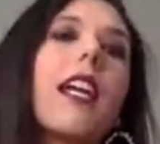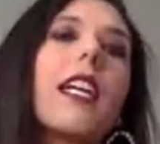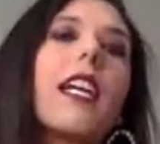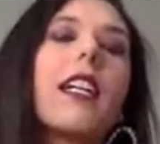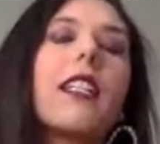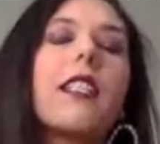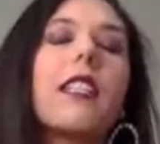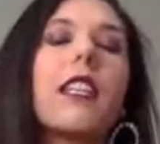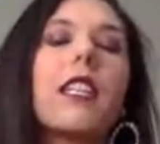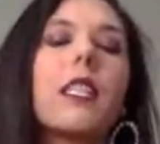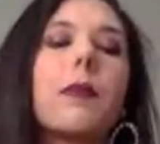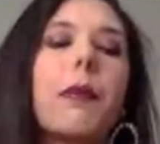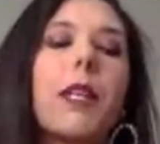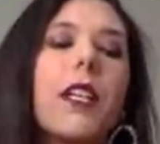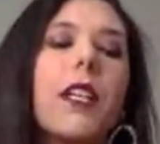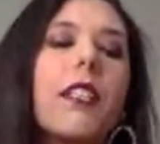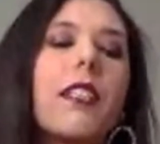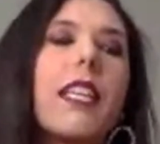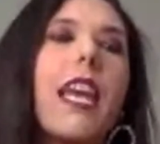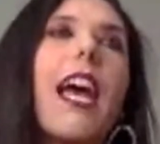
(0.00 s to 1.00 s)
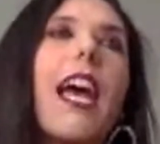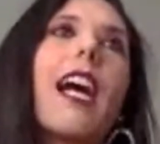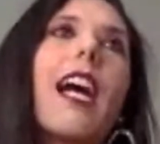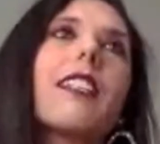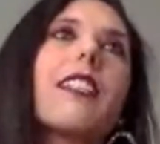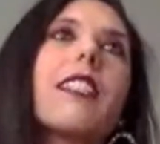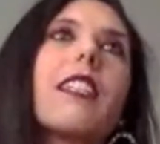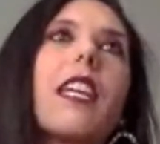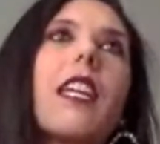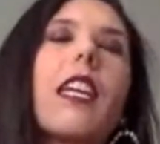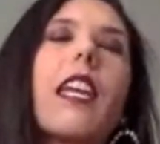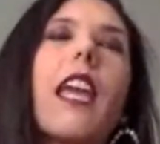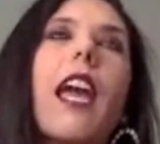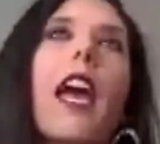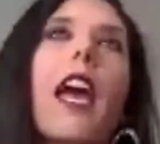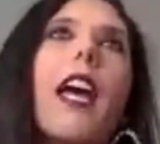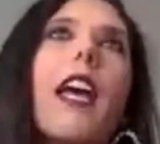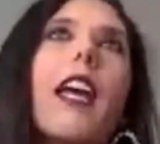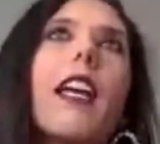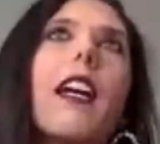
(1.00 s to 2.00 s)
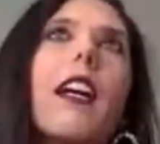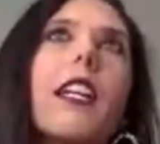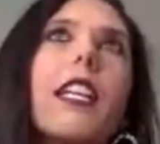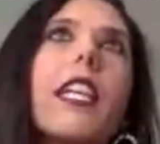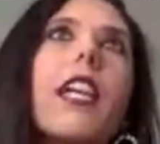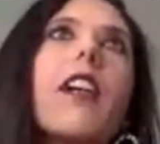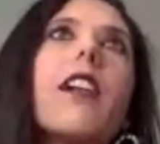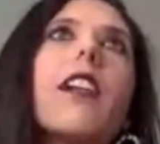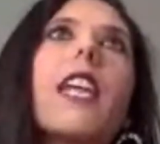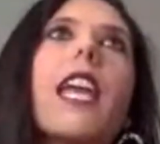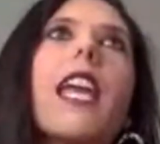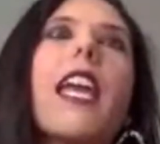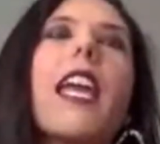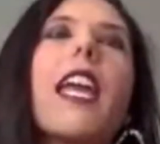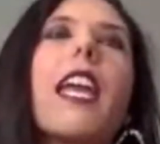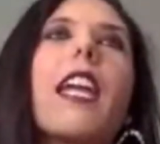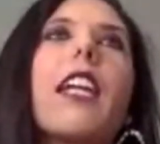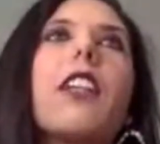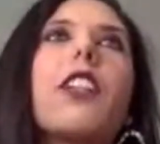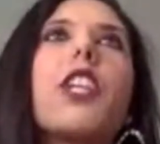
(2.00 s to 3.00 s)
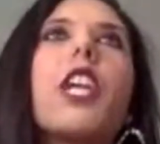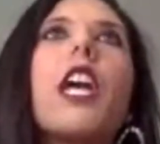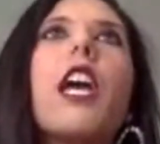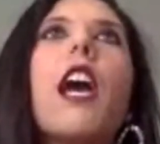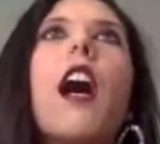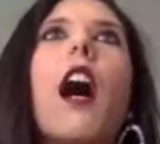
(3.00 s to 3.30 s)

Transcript: I got to experience acting at a young age,